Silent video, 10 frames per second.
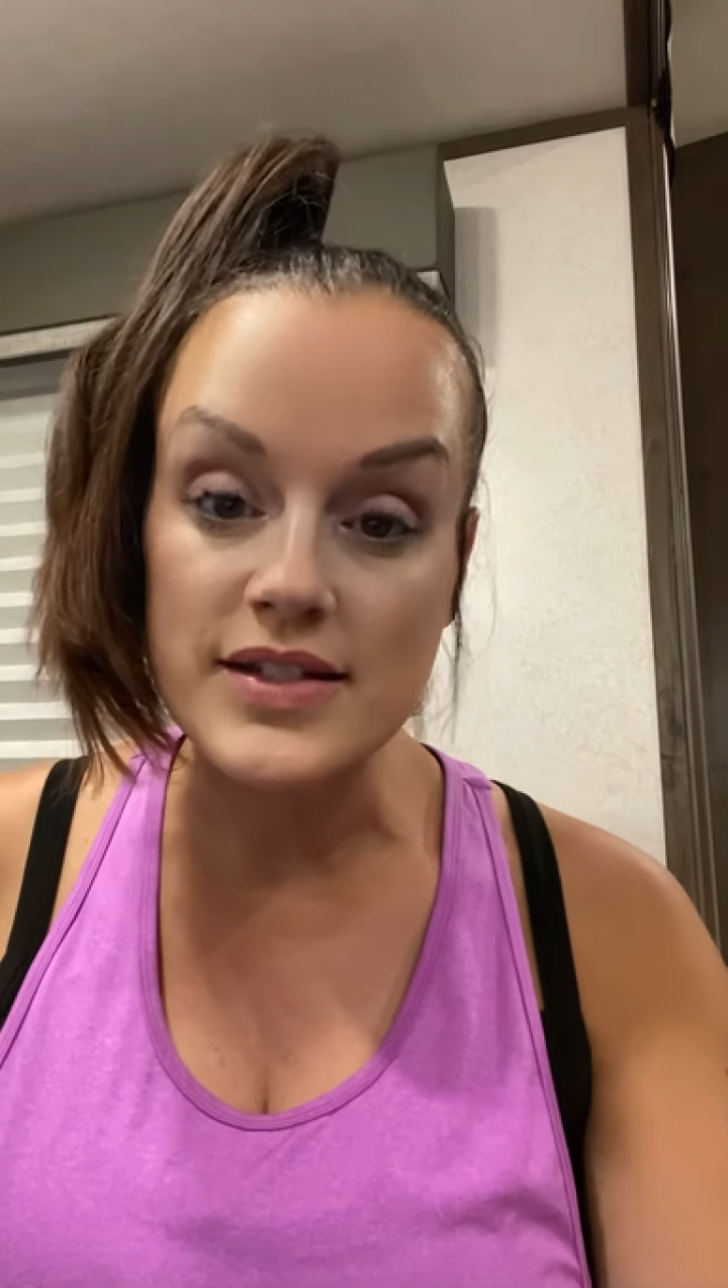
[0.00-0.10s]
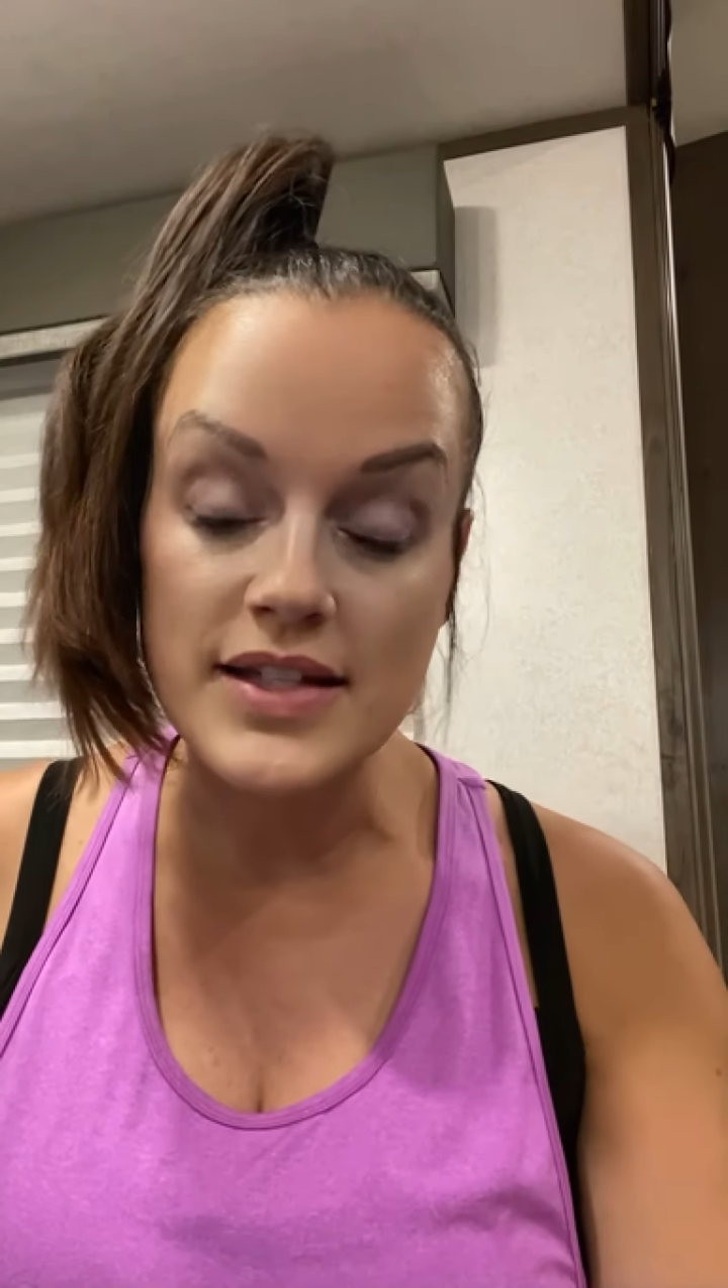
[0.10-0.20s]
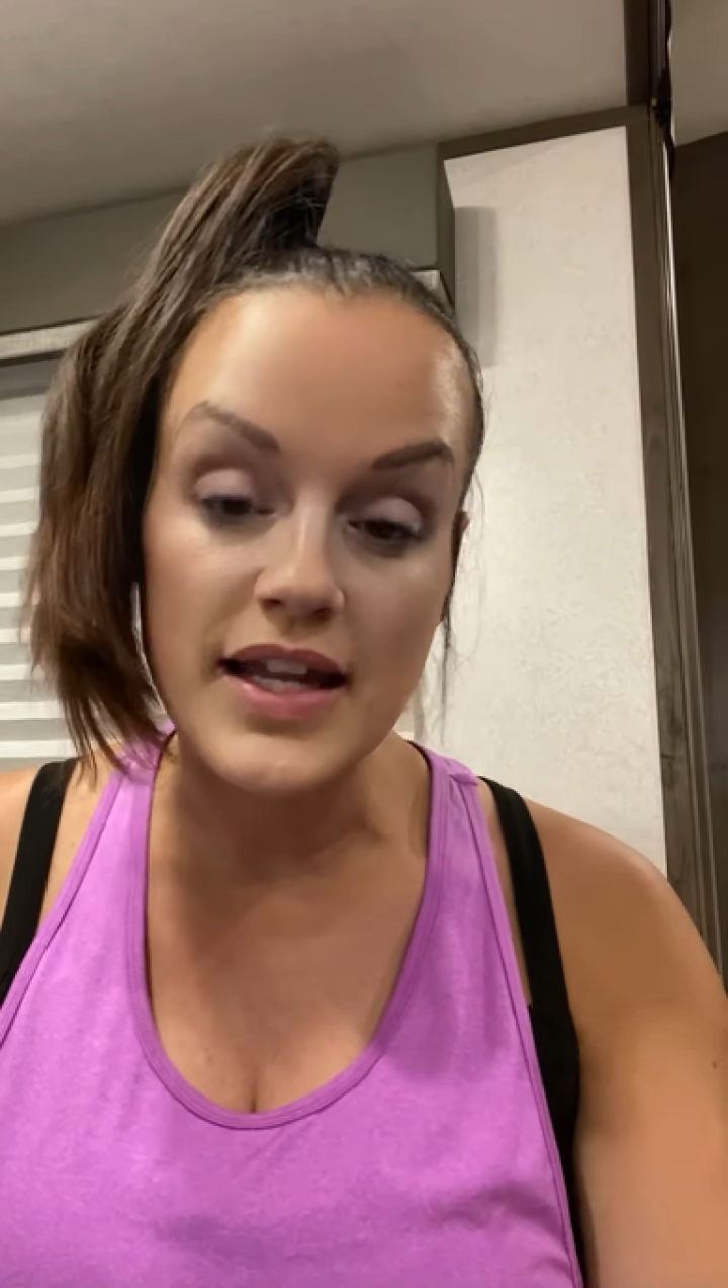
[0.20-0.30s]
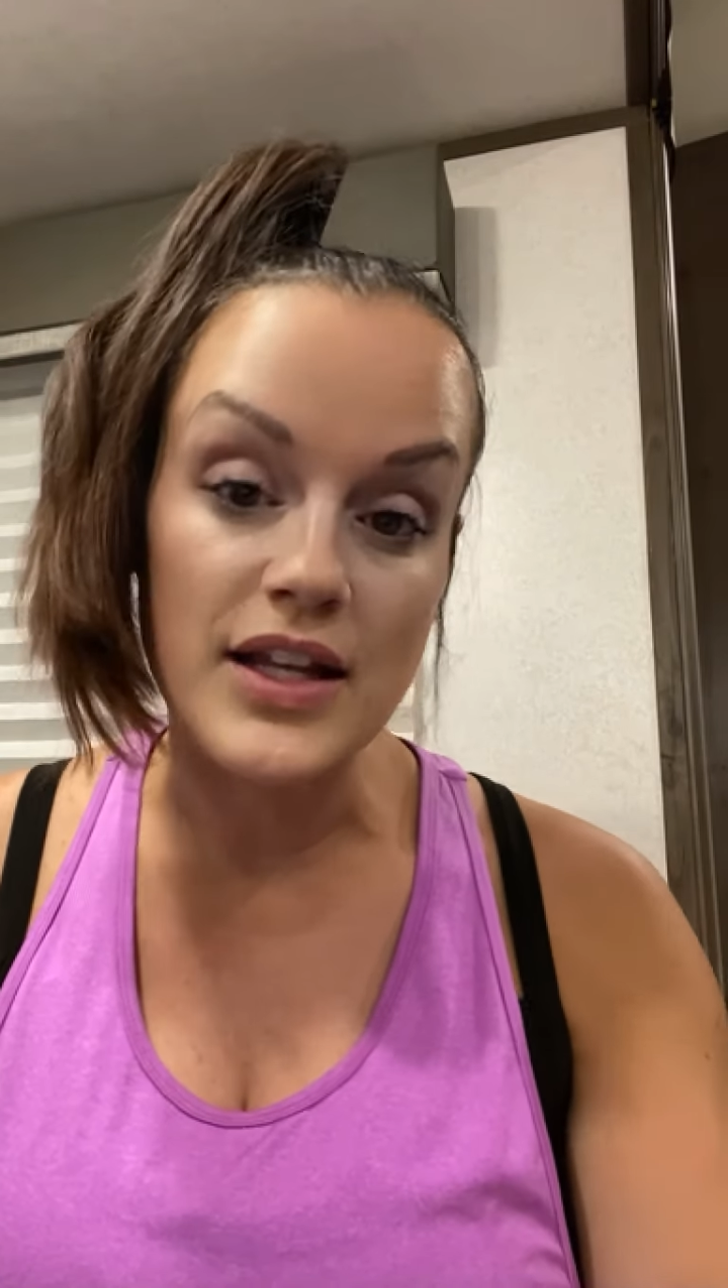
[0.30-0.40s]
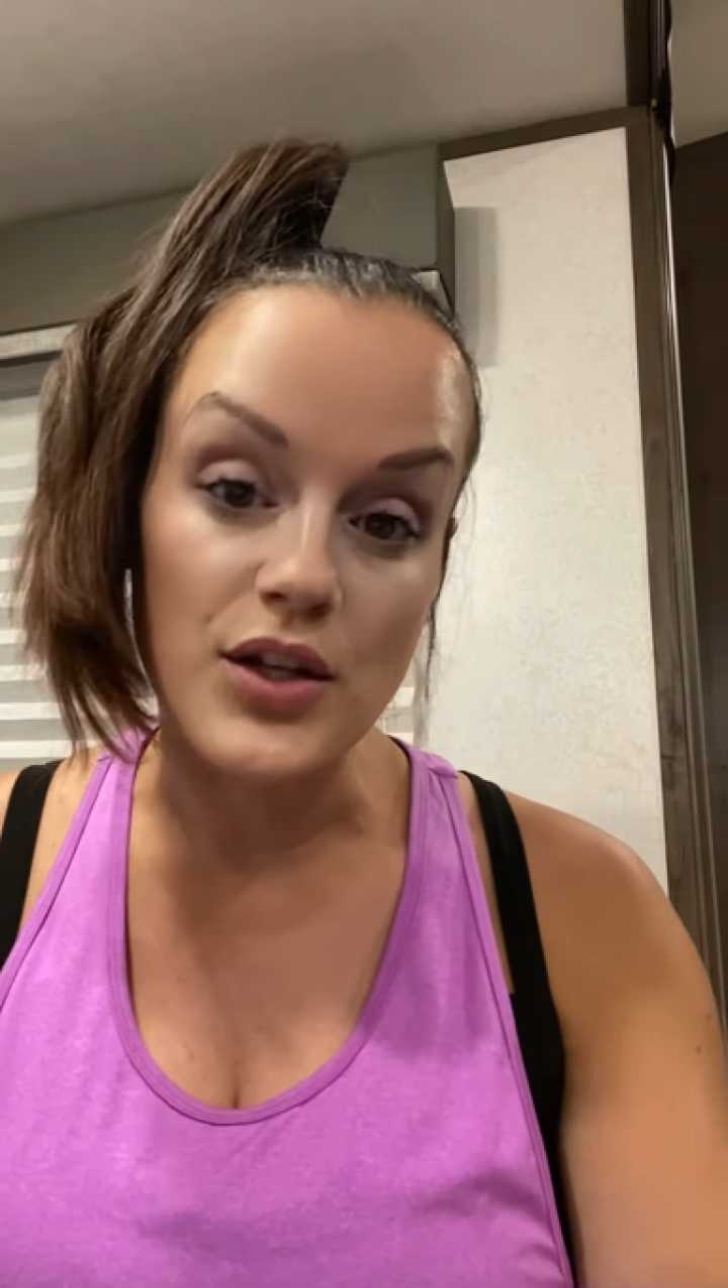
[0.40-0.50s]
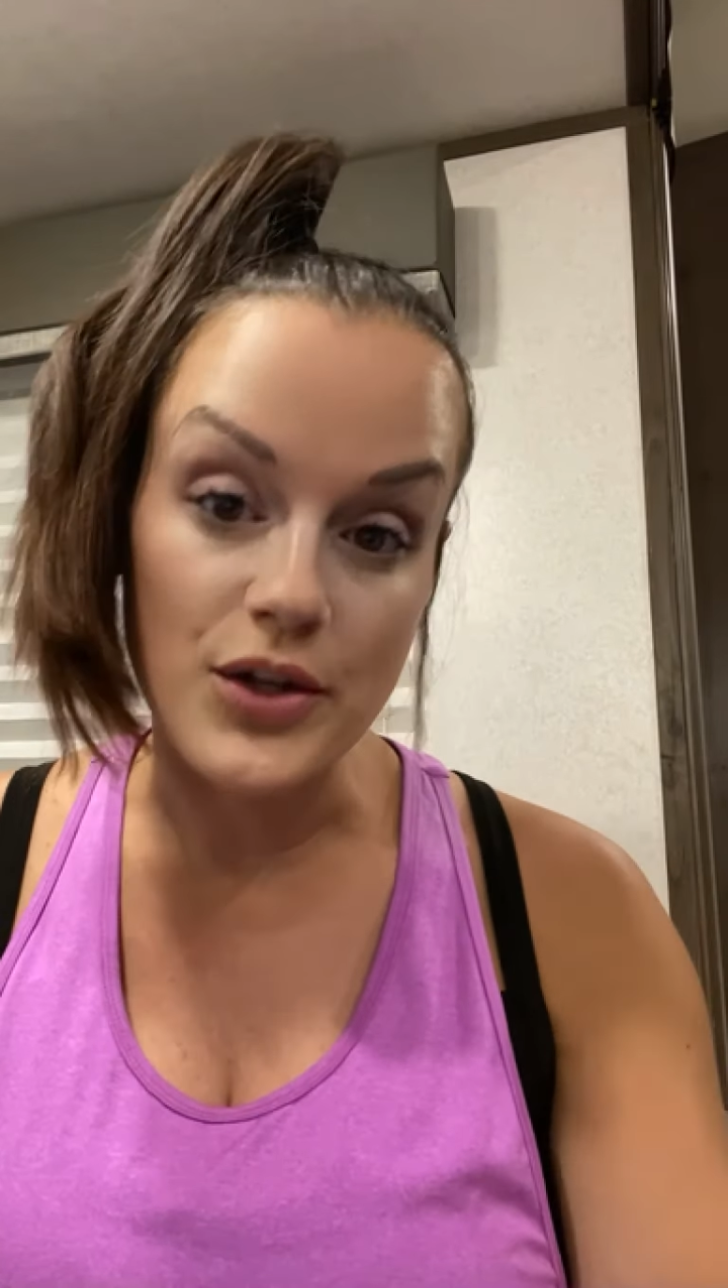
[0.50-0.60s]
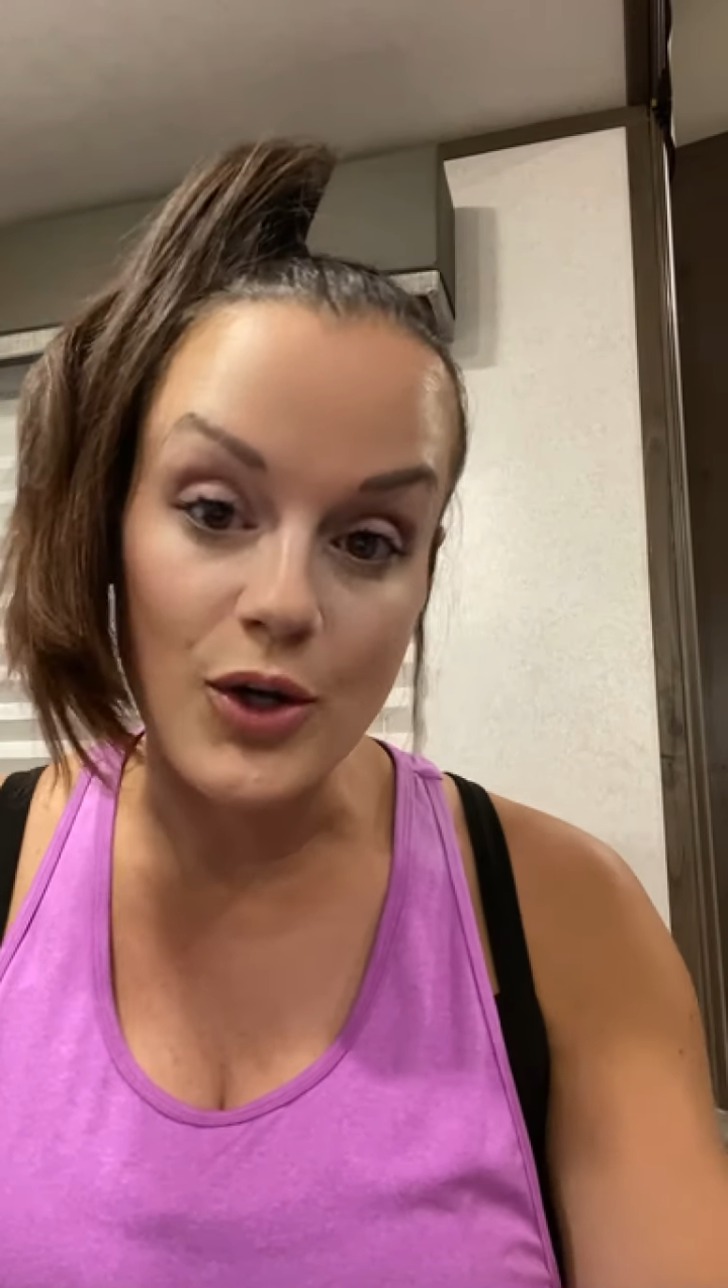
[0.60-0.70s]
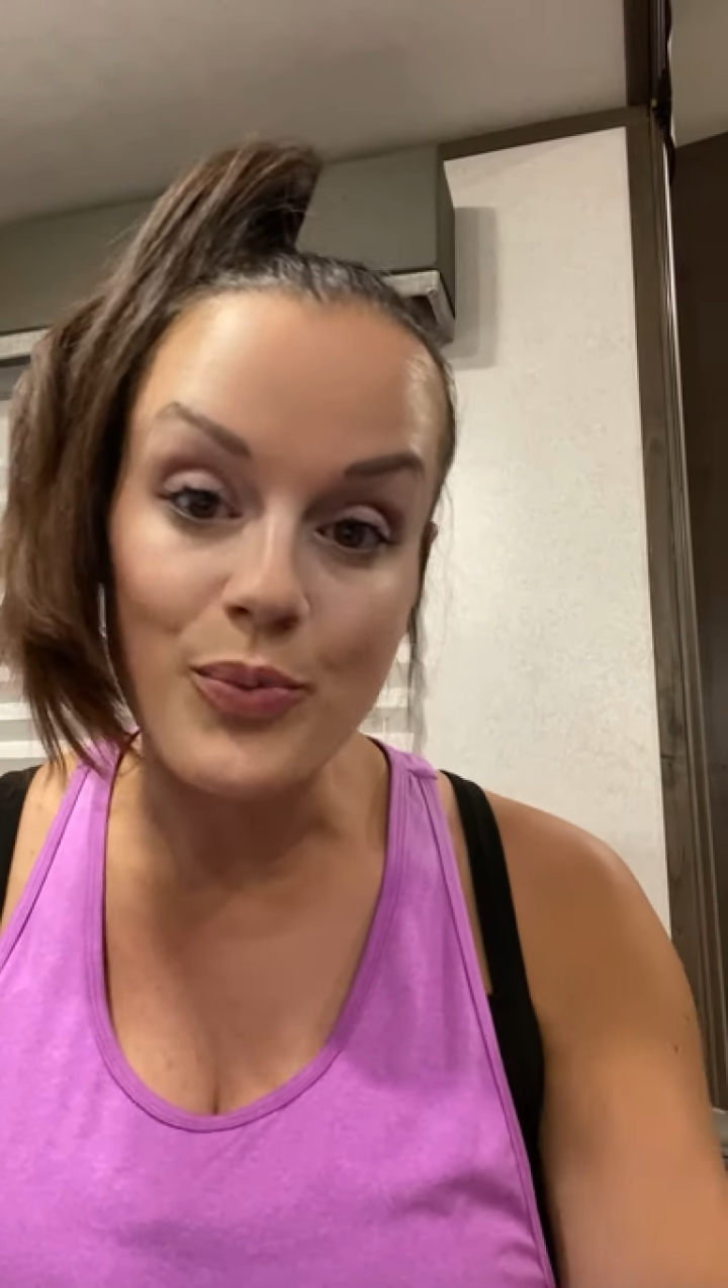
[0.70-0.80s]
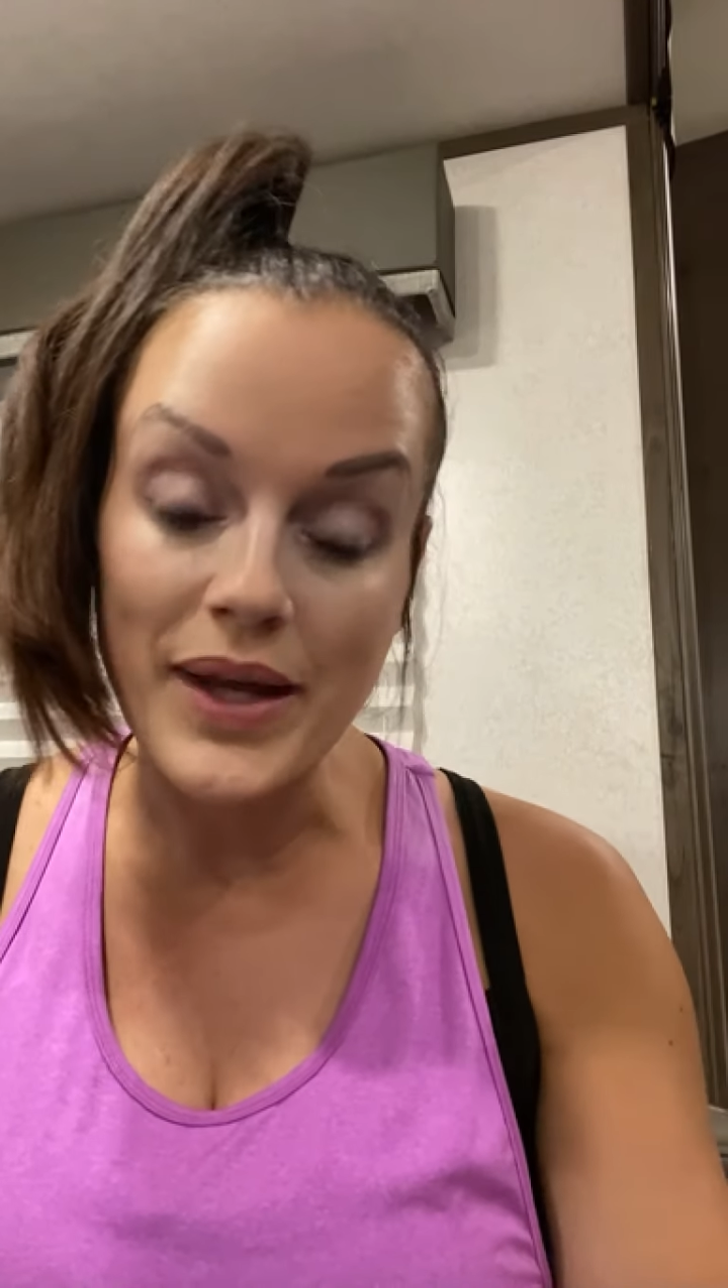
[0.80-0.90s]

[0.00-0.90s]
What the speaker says: state no